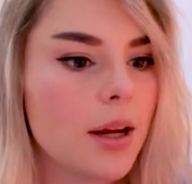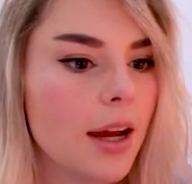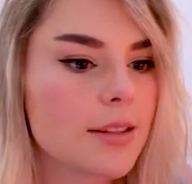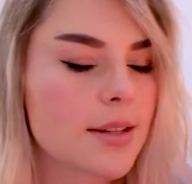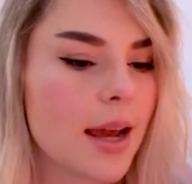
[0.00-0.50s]

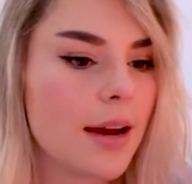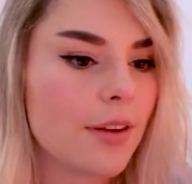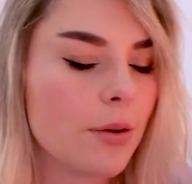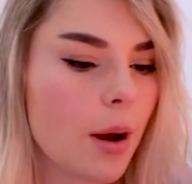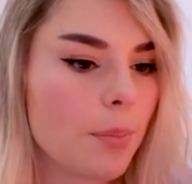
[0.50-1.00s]
It's a
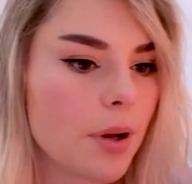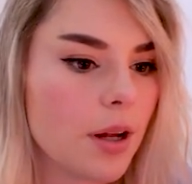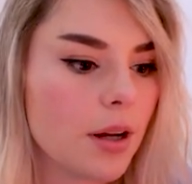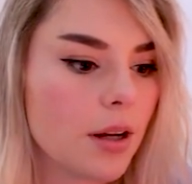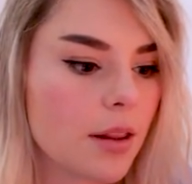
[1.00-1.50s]
heavy
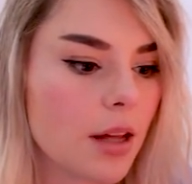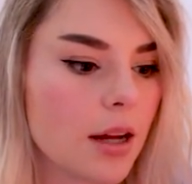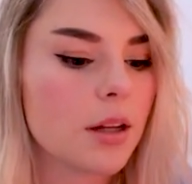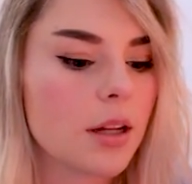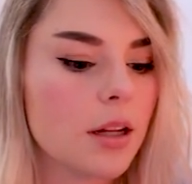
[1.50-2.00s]
weapon
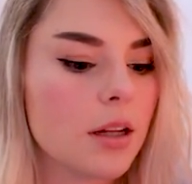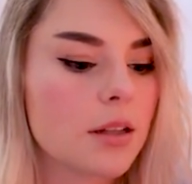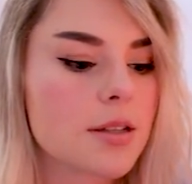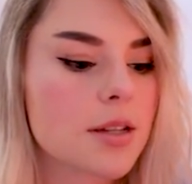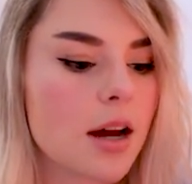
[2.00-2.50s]
that he
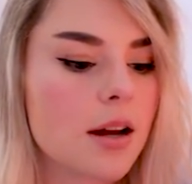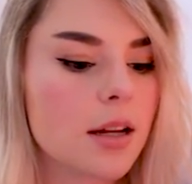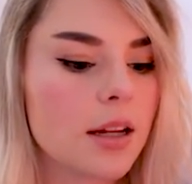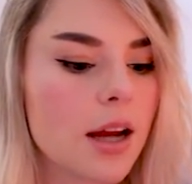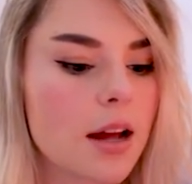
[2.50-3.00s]
eats and
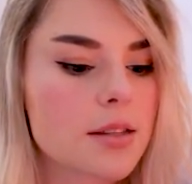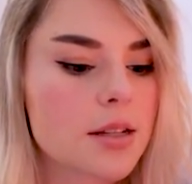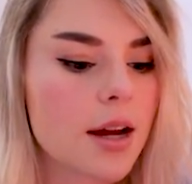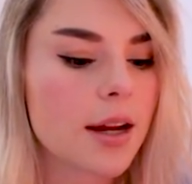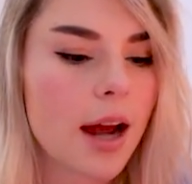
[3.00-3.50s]
he gets
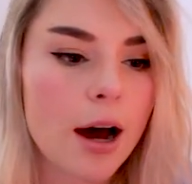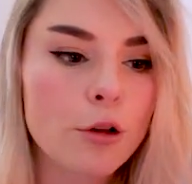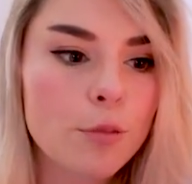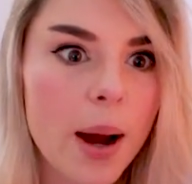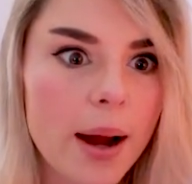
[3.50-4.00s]
like
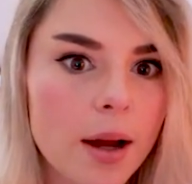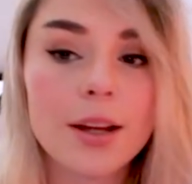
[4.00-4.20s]
health back.